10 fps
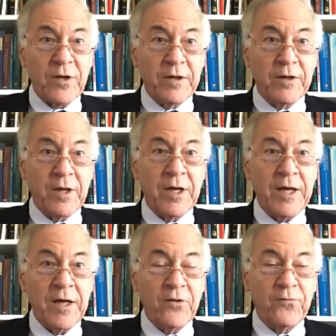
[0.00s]
in
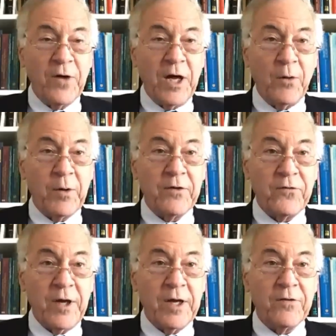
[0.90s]
the following
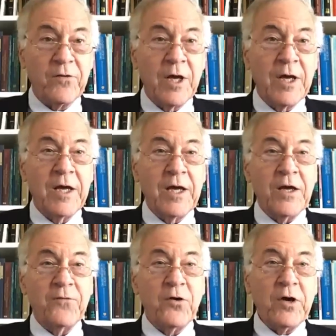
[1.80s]
sense.
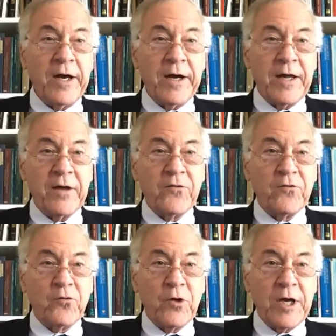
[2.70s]
If you get an
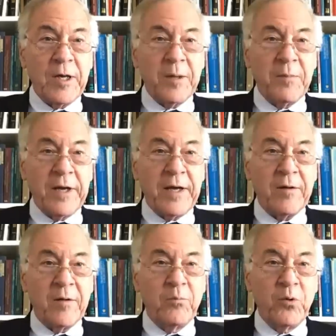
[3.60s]
extremely
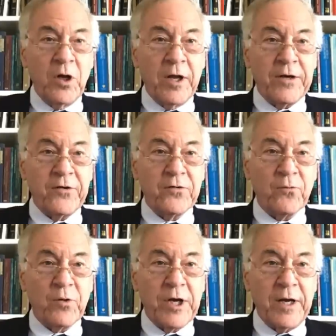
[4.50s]
bullish
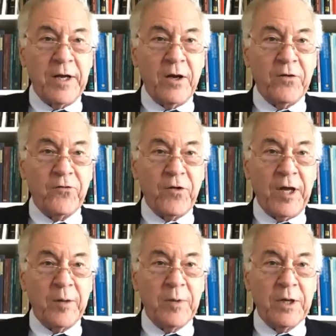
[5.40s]
reading on
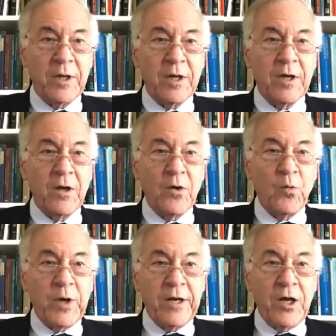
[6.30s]
sentiment,
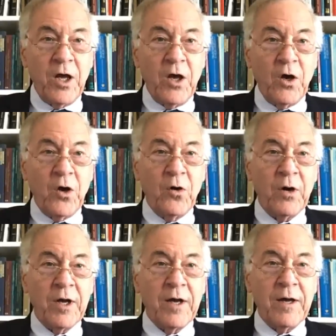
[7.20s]
we
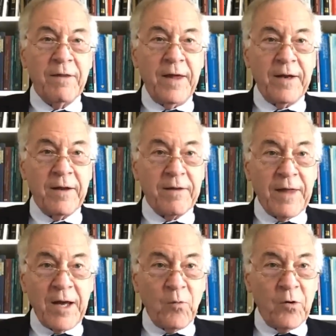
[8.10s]
know that
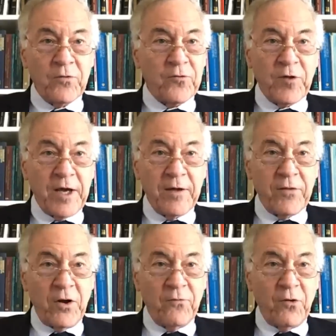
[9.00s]
won't stay
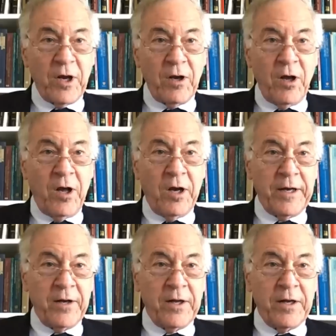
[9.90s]
there very long.
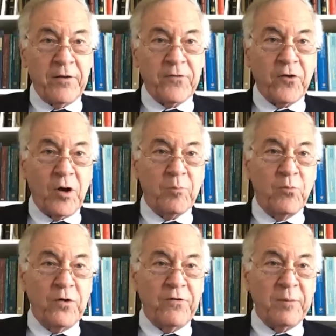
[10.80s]
It'll start
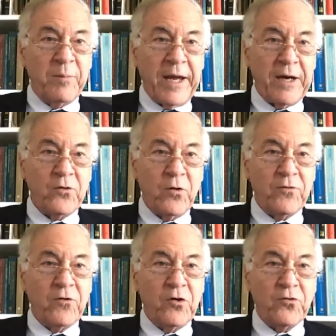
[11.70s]
moving back
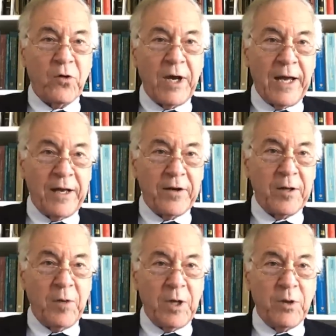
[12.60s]
towards
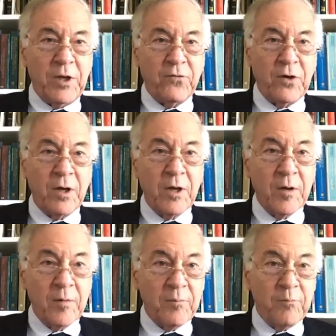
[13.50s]
neutrality, maybe even
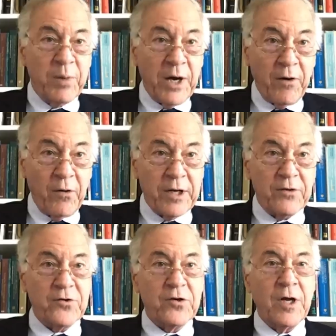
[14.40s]

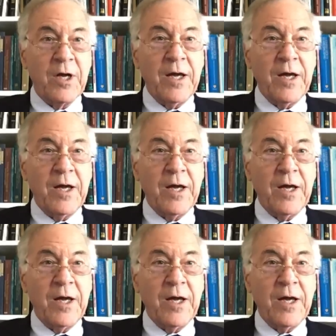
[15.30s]
bearish.